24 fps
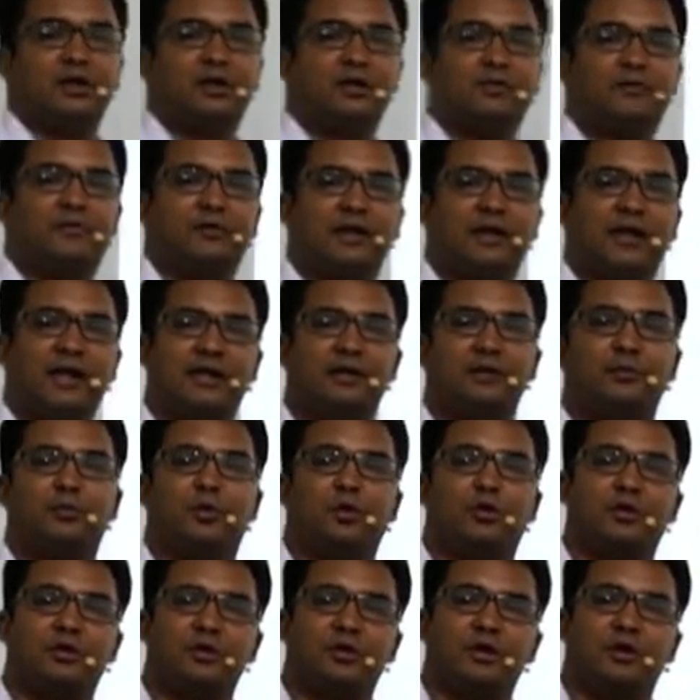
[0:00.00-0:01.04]
kind of lend
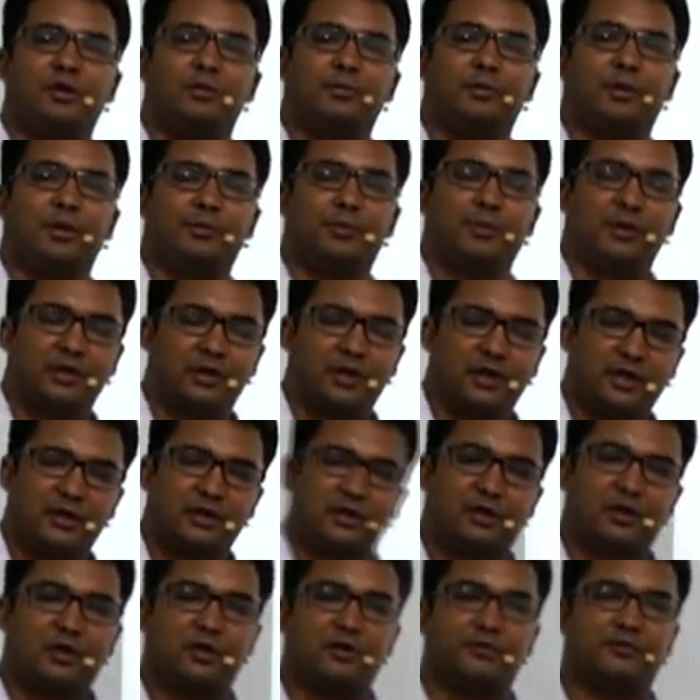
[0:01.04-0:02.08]
more, people
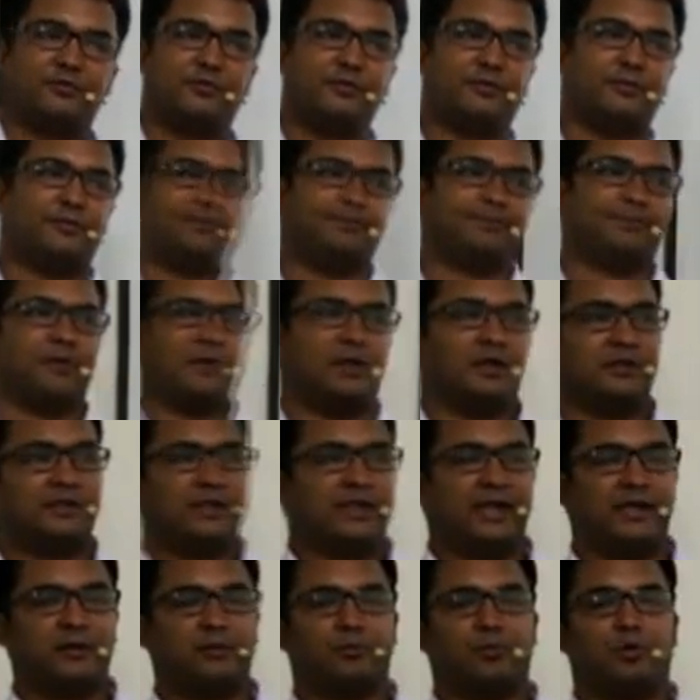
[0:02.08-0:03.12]
kind of
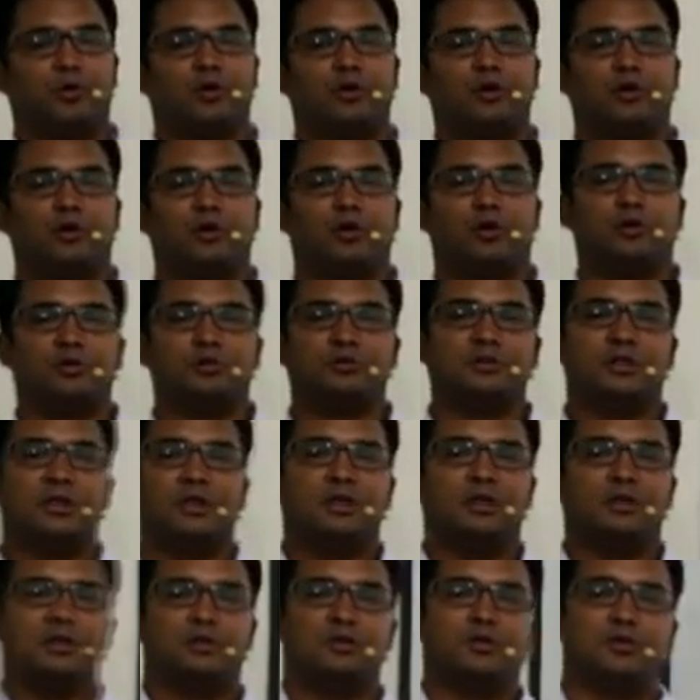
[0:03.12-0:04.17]
take more loans
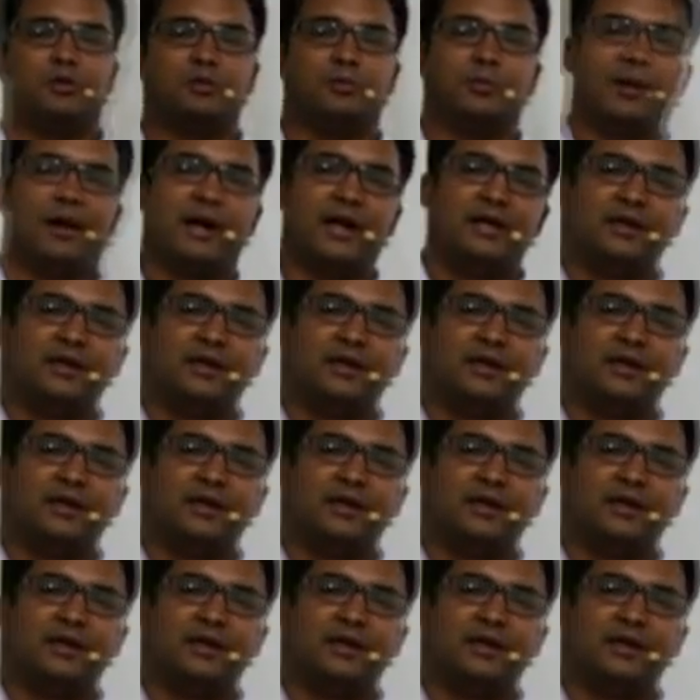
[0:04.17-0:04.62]
to